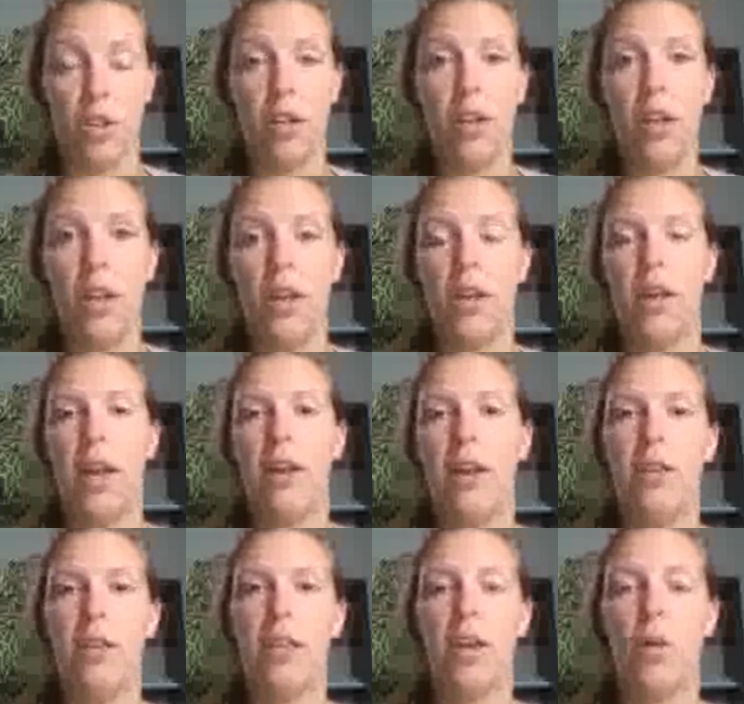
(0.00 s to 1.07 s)
it.
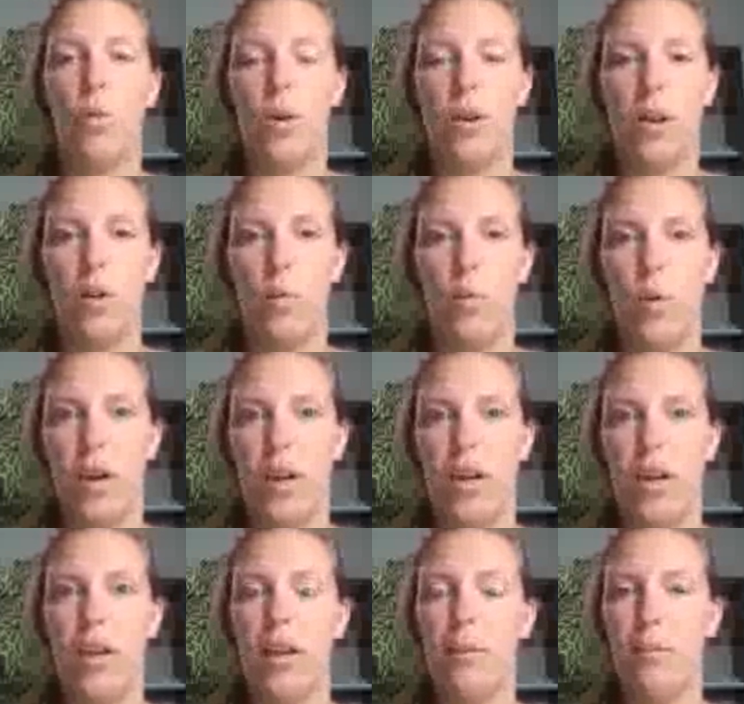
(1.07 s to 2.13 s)
Having that
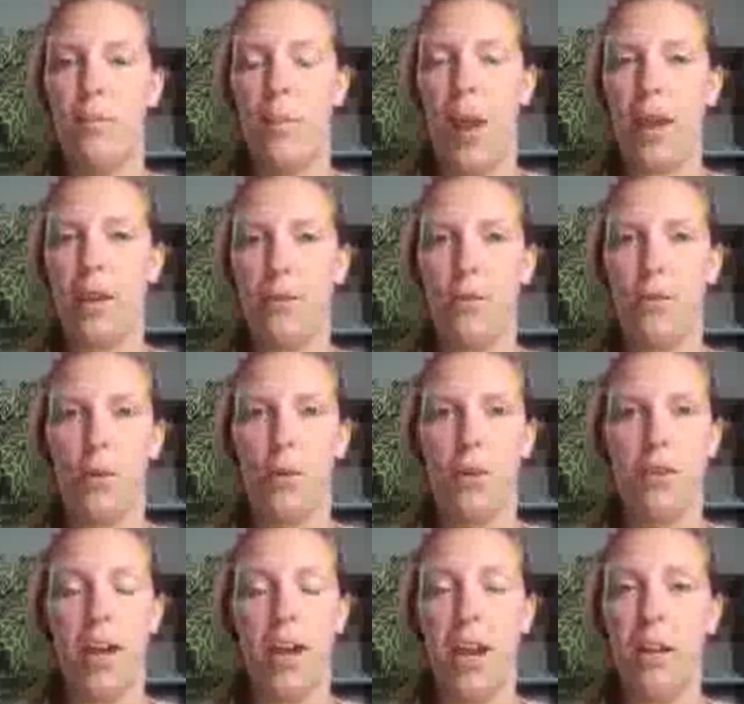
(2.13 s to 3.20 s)
one-on-one back and
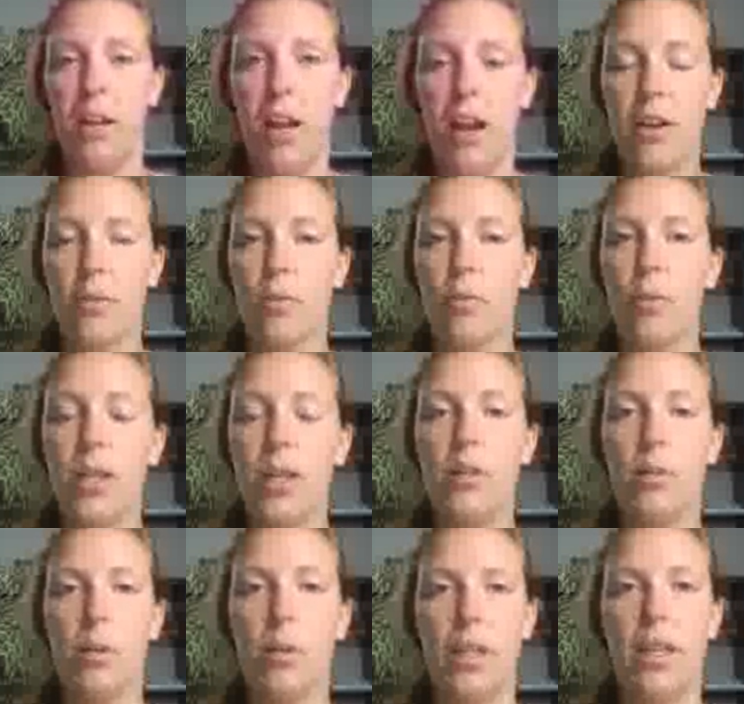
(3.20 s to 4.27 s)
forth dialogue really,
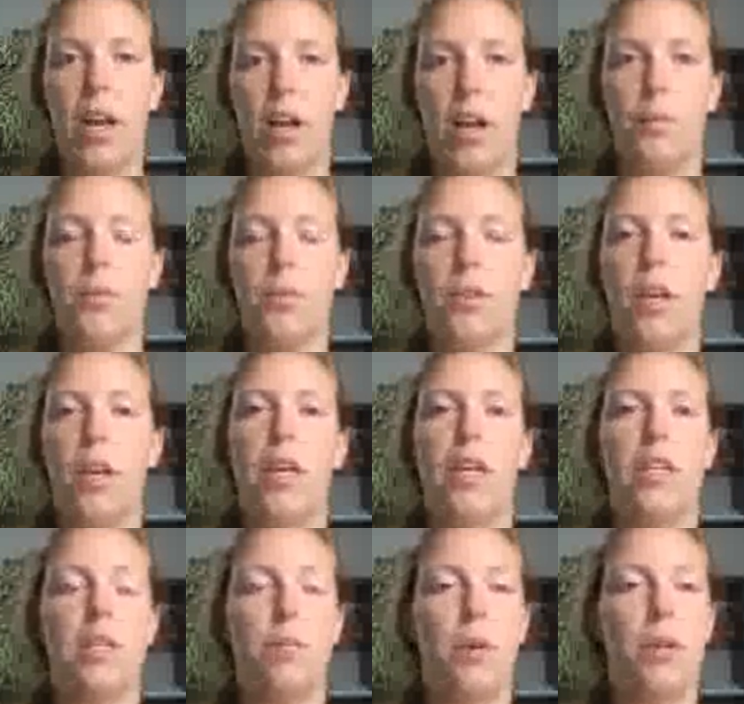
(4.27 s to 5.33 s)
really helps,
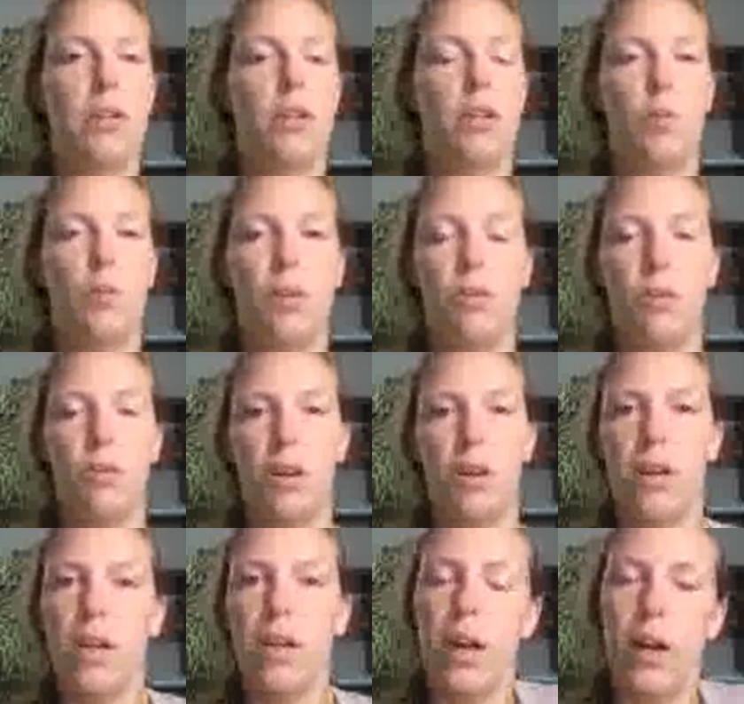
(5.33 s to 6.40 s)
especially when you
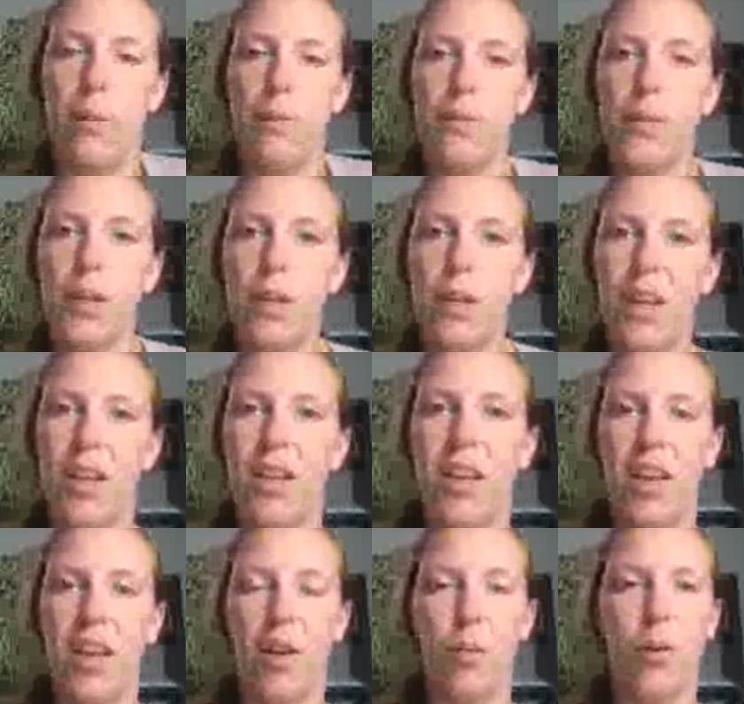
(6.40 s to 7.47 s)
are
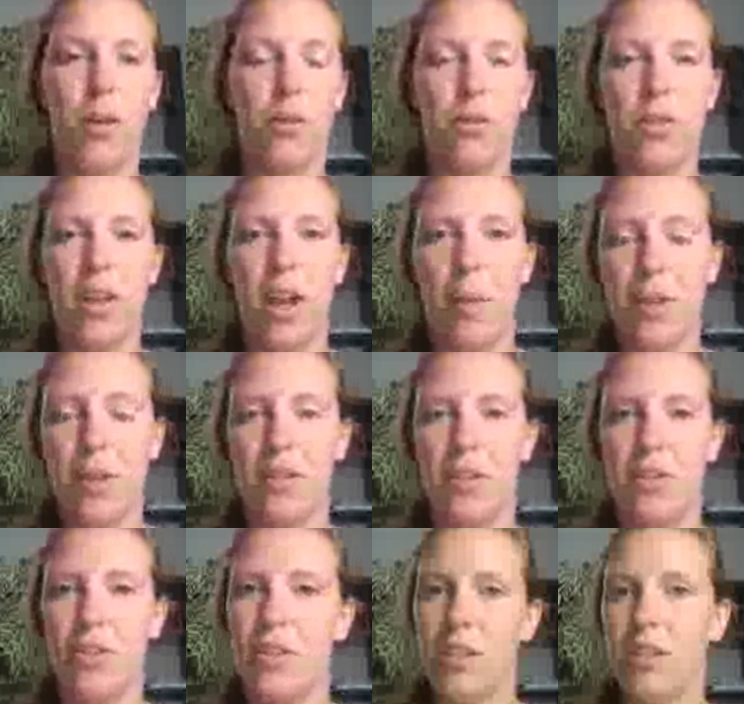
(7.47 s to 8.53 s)
at one of those topics
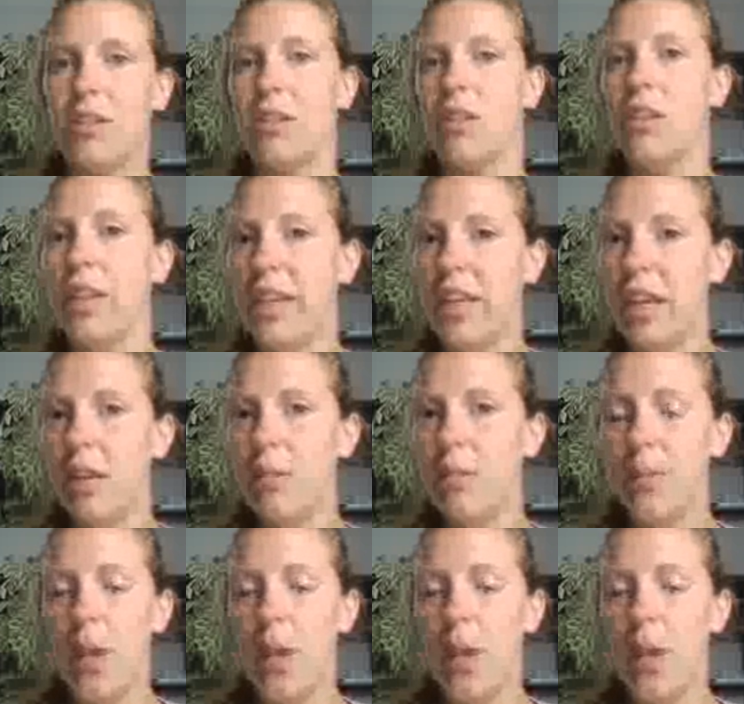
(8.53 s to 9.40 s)
that just isn't clicking.